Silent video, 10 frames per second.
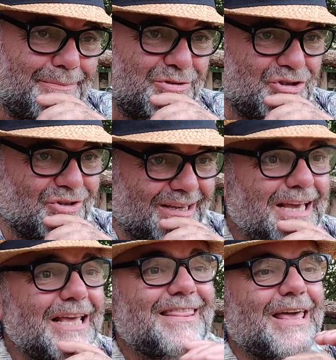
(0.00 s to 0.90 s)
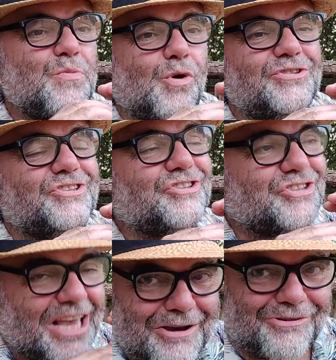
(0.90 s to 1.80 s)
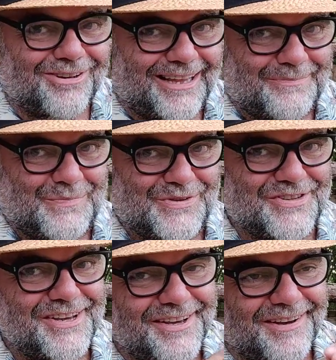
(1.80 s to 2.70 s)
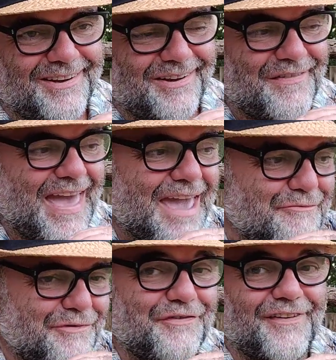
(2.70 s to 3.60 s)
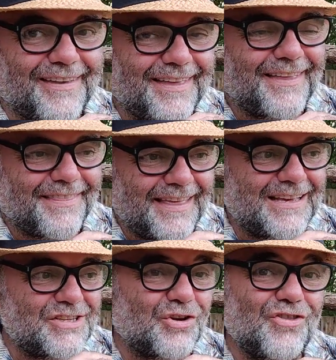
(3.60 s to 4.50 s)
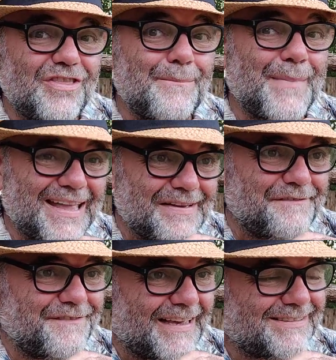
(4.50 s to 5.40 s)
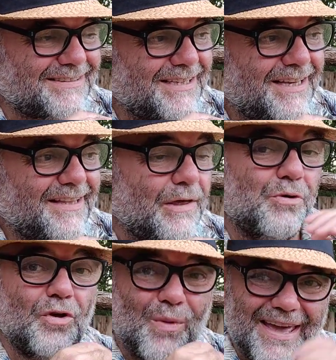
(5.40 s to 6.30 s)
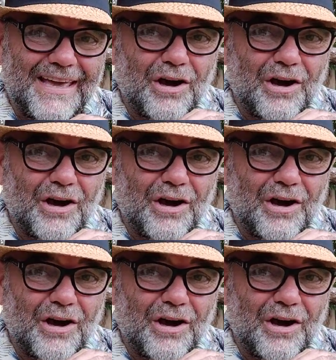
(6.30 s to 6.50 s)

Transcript: numbers on it. They want serial numbers of everything that is on the manifest. They want the weight